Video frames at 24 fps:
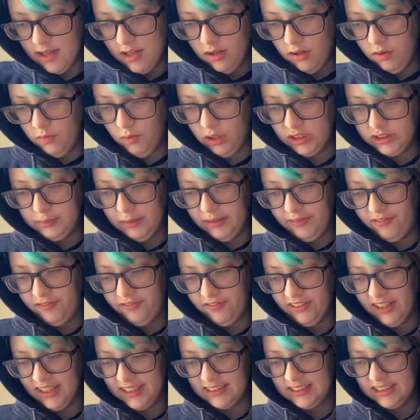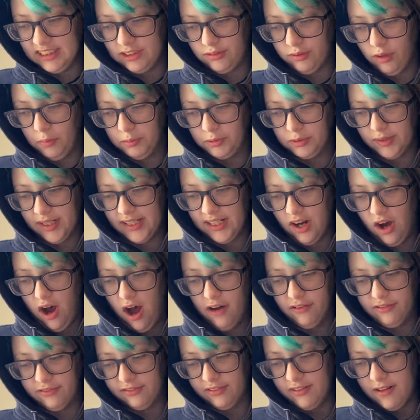Watch me flex these ropes right
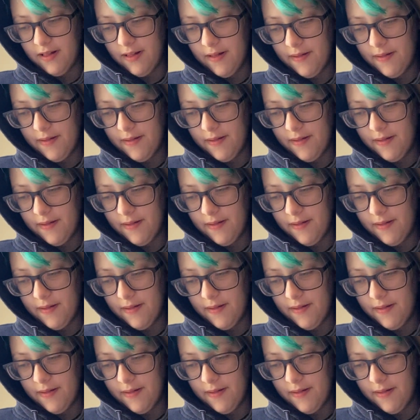off!"